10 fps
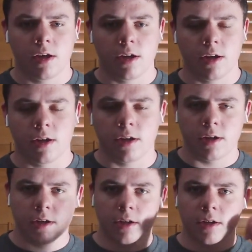
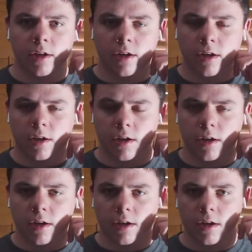
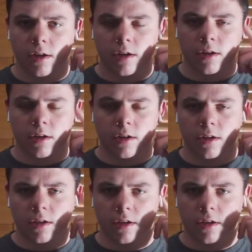No one is speaking in this clip.